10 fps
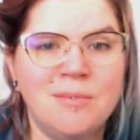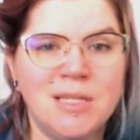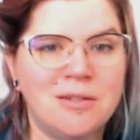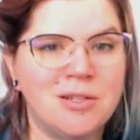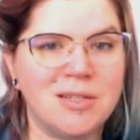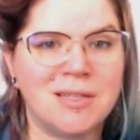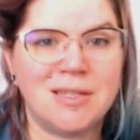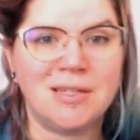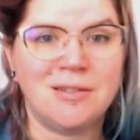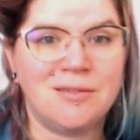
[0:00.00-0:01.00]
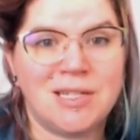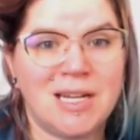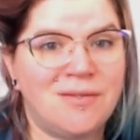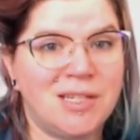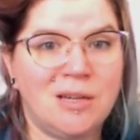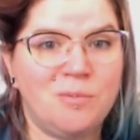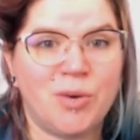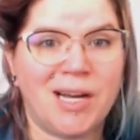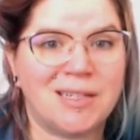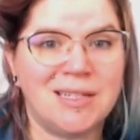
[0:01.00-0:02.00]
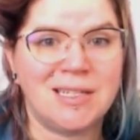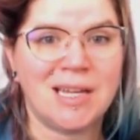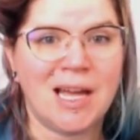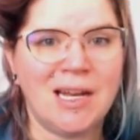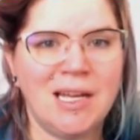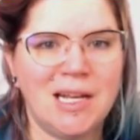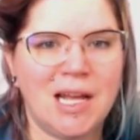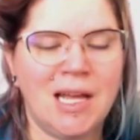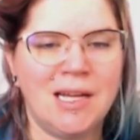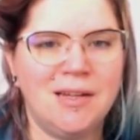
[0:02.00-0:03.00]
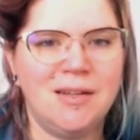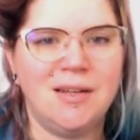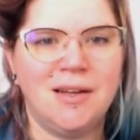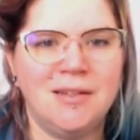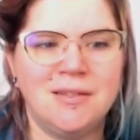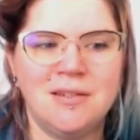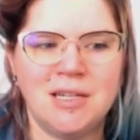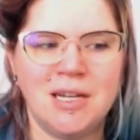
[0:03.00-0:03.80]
it's just you just have to keep practicing at it, and